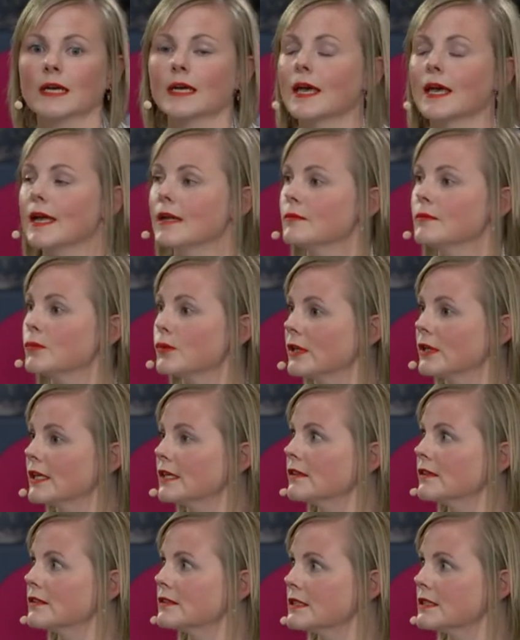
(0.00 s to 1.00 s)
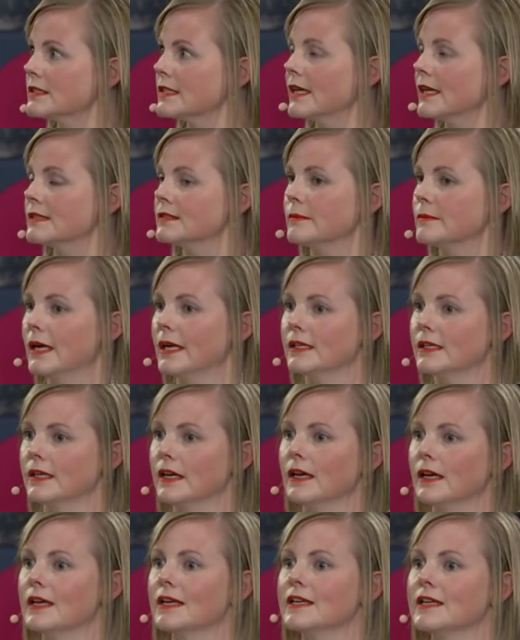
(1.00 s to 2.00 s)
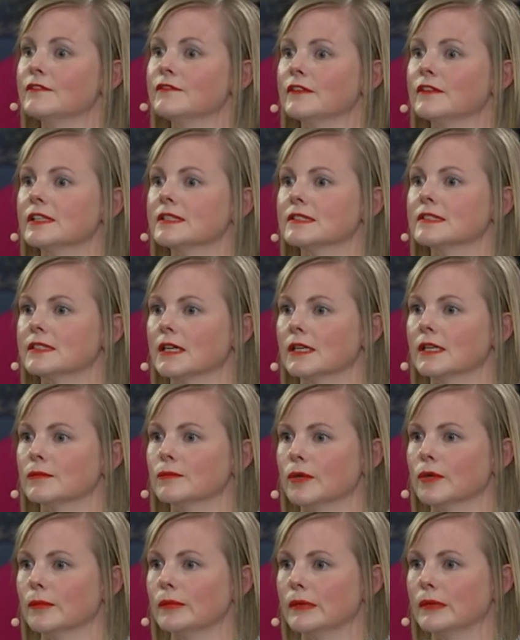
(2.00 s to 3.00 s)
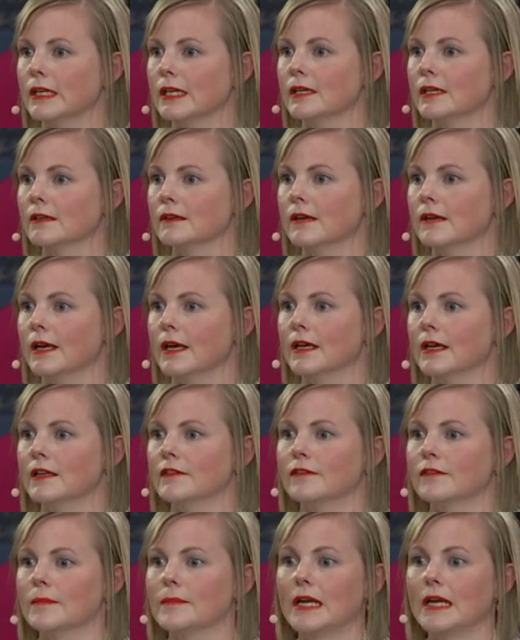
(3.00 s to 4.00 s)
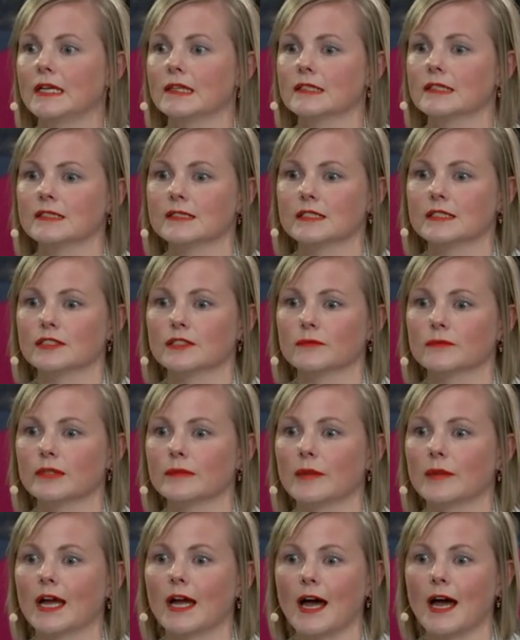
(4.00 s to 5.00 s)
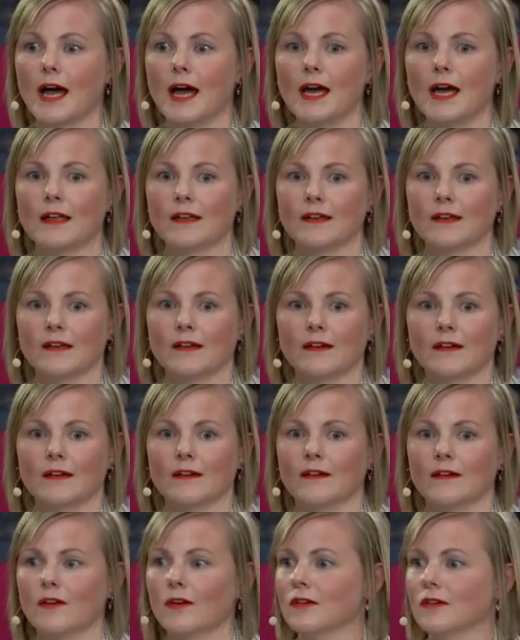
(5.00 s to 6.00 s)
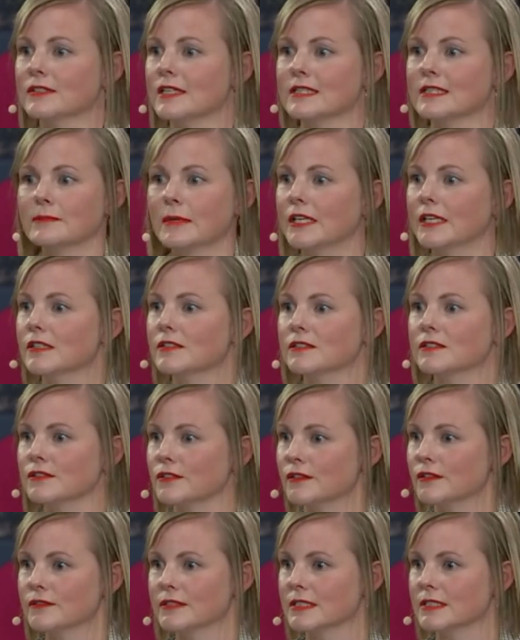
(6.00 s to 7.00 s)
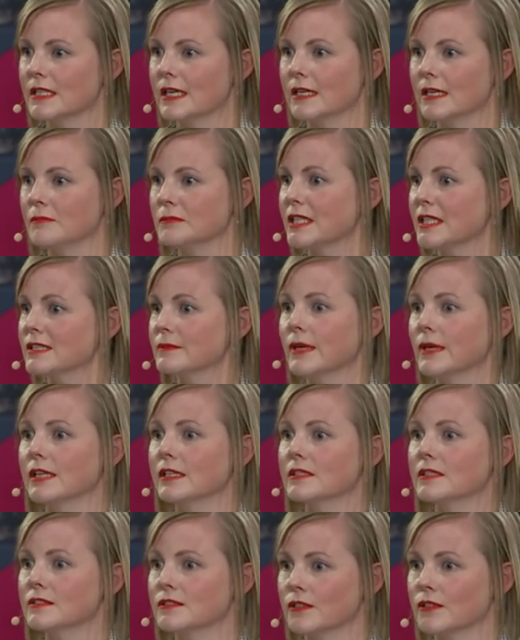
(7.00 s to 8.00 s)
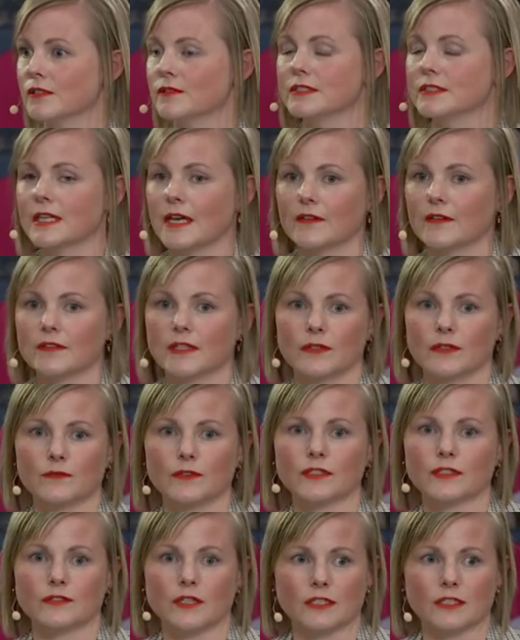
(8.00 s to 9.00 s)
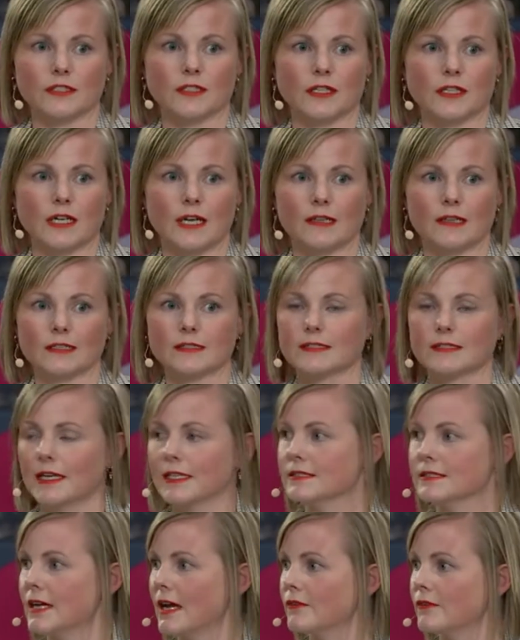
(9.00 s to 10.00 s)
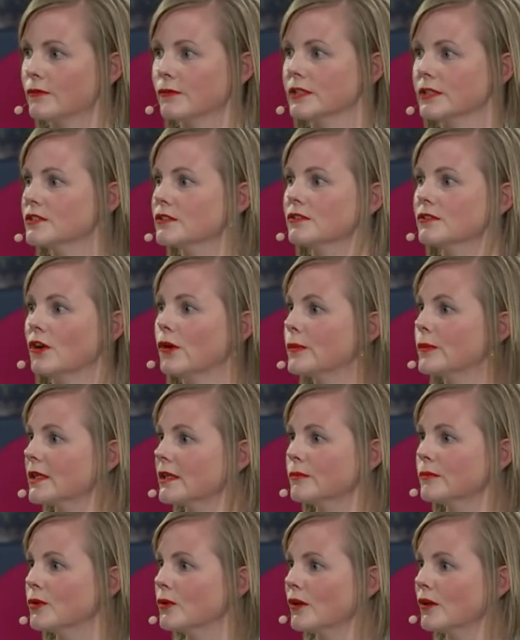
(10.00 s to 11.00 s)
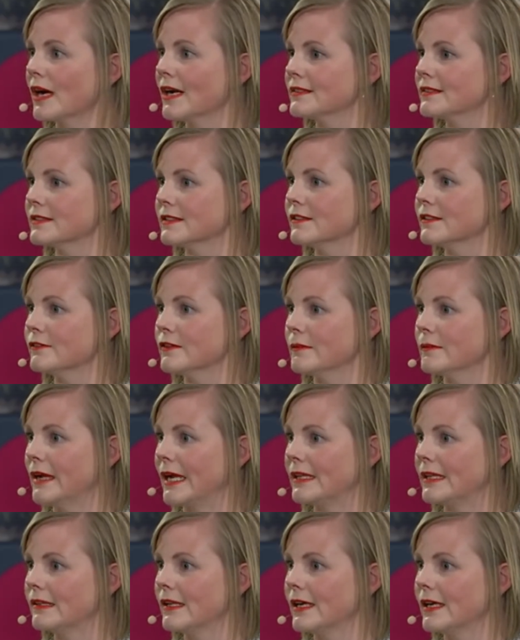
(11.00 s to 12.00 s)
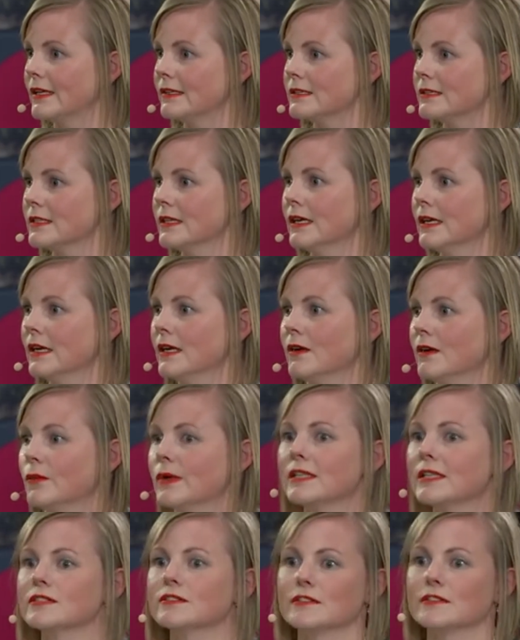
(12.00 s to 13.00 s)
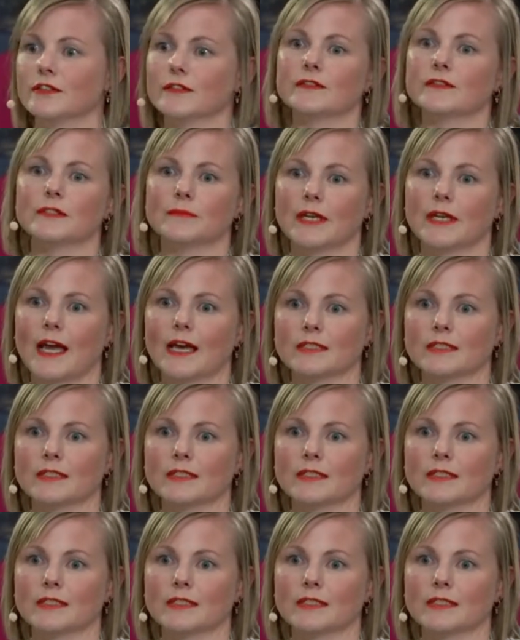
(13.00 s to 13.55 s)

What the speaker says: can bring to Tasmania if it's done properly. And if I'm making a decision with my heart, Tasmania deserves a team. Tasmania deserves to have the infrastructure that other states have. We should not be the poor cousin of the mainland. We deserve to be